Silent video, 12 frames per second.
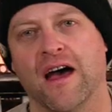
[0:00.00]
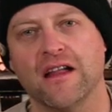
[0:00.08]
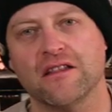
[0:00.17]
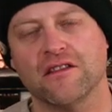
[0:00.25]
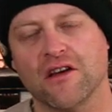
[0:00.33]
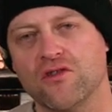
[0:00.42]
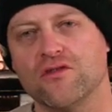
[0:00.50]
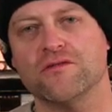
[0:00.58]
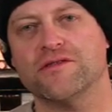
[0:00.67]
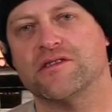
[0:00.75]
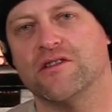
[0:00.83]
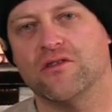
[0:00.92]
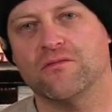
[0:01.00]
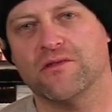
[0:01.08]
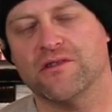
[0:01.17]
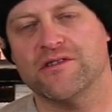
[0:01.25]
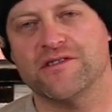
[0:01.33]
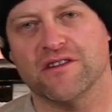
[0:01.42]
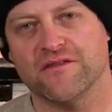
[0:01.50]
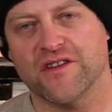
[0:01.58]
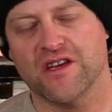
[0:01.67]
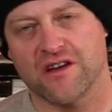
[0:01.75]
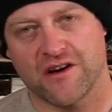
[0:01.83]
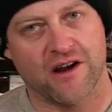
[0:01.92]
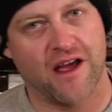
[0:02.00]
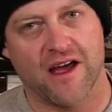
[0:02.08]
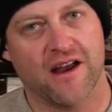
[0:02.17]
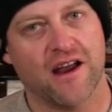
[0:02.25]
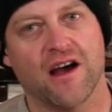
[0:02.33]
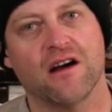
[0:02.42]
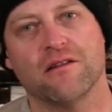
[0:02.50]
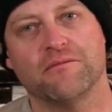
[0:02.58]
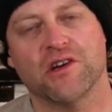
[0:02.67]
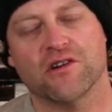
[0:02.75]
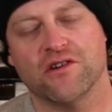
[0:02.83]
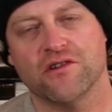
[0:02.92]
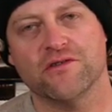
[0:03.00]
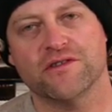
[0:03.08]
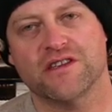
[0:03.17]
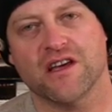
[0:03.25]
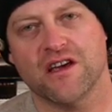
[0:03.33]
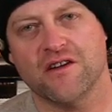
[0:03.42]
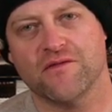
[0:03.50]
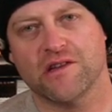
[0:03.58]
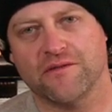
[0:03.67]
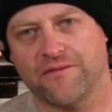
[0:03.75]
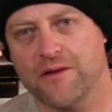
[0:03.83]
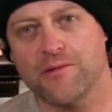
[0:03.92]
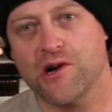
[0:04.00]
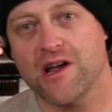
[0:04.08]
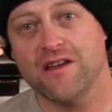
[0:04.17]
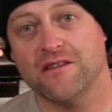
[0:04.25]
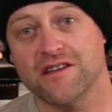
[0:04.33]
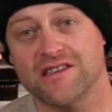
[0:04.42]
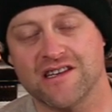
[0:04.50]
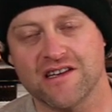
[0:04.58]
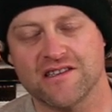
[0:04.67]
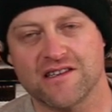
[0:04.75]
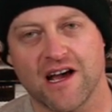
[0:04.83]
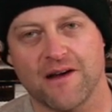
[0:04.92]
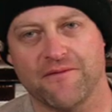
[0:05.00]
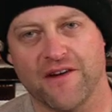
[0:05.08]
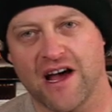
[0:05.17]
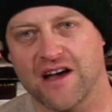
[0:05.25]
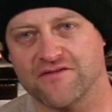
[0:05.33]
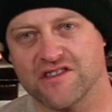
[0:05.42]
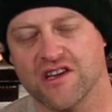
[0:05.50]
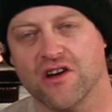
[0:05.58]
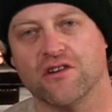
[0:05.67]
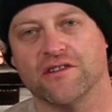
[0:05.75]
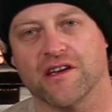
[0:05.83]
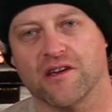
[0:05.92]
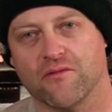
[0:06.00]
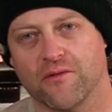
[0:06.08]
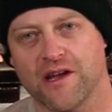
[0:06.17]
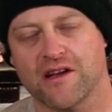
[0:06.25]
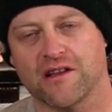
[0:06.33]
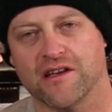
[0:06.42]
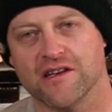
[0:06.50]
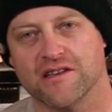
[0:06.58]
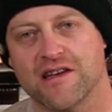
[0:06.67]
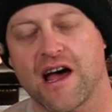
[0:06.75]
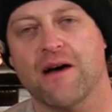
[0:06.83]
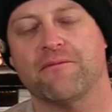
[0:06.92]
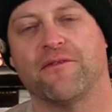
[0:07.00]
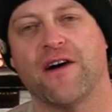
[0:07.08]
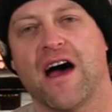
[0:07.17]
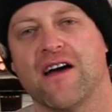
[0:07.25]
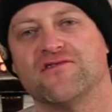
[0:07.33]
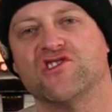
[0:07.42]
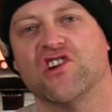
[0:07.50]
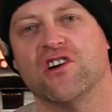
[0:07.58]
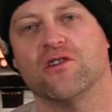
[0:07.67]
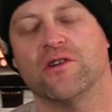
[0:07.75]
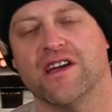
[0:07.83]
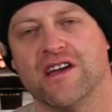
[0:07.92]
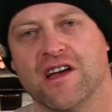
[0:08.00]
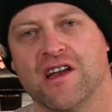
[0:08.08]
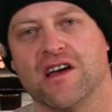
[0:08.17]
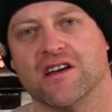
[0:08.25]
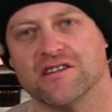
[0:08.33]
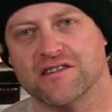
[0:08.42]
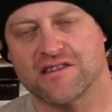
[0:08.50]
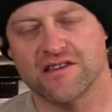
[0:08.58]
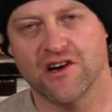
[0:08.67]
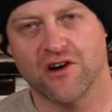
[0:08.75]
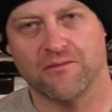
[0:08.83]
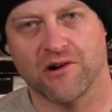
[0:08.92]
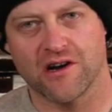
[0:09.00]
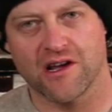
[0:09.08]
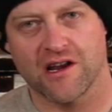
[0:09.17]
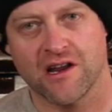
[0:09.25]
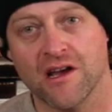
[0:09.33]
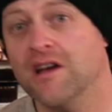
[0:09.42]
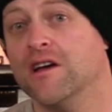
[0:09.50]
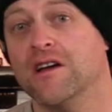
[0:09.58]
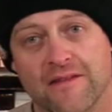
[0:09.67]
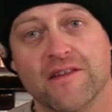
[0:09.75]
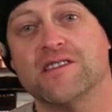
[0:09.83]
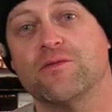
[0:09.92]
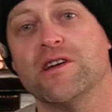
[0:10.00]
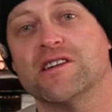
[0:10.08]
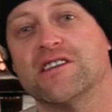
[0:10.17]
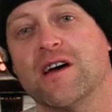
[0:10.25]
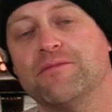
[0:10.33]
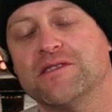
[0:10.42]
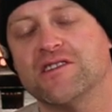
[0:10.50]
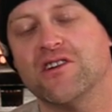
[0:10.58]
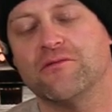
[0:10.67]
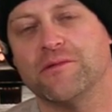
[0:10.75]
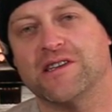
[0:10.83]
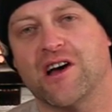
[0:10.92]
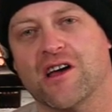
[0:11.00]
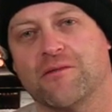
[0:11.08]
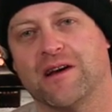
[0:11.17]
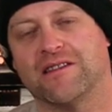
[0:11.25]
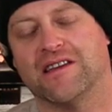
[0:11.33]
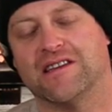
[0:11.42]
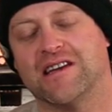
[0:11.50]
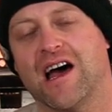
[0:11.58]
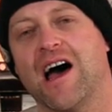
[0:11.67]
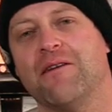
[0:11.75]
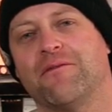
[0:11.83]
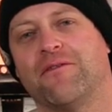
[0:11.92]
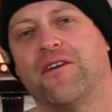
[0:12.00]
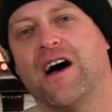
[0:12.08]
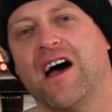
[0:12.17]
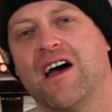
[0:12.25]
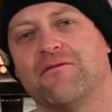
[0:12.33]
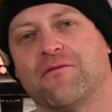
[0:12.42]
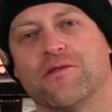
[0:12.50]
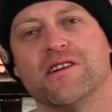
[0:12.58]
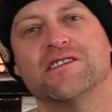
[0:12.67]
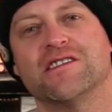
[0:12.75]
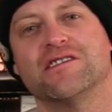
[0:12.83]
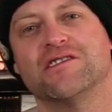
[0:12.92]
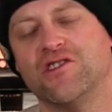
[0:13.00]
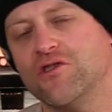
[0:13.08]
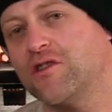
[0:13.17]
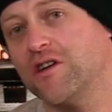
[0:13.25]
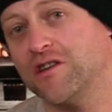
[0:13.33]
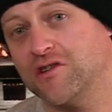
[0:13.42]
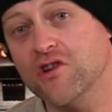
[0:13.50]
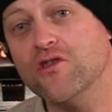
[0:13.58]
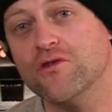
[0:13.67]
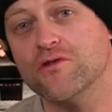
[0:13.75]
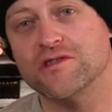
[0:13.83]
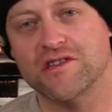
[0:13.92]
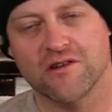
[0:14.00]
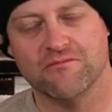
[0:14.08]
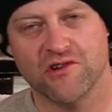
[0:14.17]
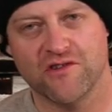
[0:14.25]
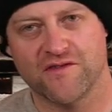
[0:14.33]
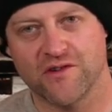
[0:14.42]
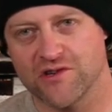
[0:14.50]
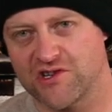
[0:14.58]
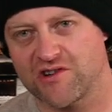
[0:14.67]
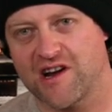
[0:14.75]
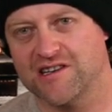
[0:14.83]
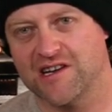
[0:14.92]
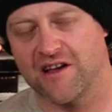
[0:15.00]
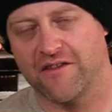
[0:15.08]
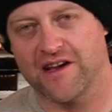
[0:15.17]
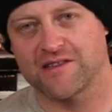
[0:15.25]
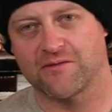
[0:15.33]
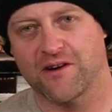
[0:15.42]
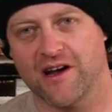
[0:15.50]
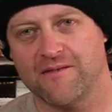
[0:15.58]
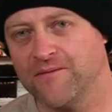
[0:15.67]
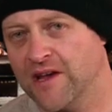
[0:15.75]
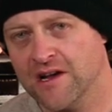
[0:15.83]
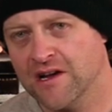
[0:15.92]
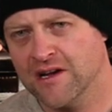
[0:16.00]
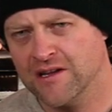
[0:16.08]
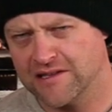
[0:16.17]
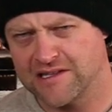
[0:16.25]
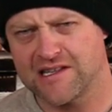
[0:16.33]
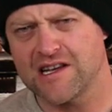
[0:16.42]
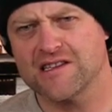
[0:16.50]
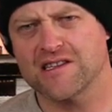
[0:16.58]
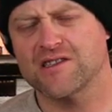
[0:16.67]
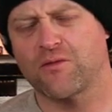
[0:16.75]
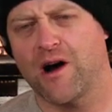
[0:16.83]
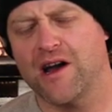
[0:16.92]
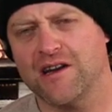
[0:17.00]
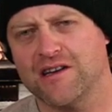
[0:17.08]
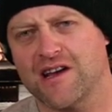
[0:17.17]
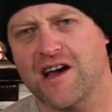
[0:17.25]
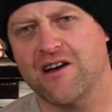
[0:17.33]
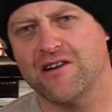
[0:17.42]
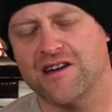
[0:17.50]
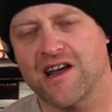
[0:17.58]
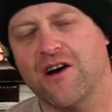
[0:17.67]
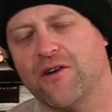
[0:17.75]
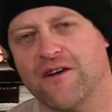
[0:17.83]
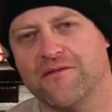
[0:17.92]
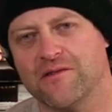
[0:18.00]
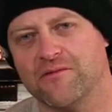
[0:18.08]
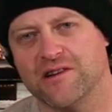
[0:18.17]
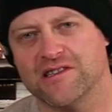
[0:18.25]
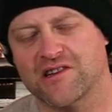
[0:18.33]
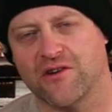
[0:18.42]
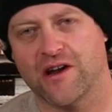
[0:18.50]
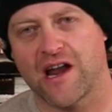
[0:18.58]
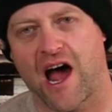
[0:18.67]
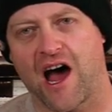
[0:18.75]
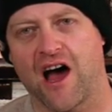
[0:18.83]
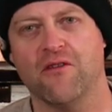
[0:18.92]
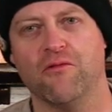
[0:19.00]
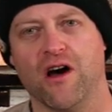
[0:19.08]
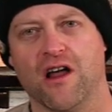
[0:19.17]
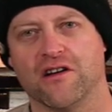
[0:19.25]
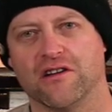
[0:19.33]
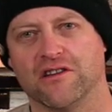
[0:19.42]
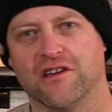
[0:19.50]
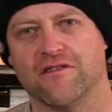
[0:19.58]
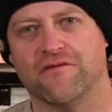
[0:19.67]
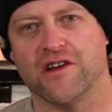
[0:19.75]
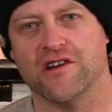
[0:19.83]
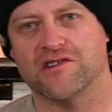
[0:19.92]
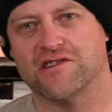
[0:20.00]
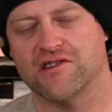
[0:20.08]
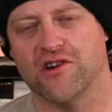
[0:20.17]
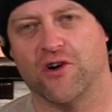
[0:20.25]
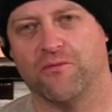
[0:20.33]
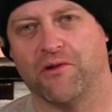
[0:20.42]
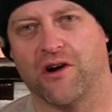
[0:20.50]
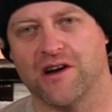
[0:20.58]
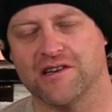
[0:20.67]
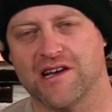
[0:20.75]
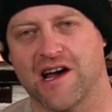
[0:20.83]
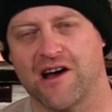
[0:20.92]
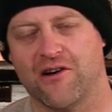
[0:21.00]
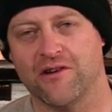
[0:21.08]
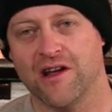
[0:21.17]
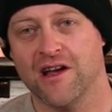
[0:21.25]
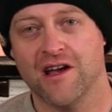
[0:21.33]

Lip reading: Hello, snowboarders of the internet. I'm your host, Avran LeFeber, and this is Top Fives, the only weekly top five show in snowboarding. In this week's episode, we'll be talking about the top five reasons you could use to move to a shred town. That's right, the season's winding down, and now everyone's going, I want to live in a snowboard town.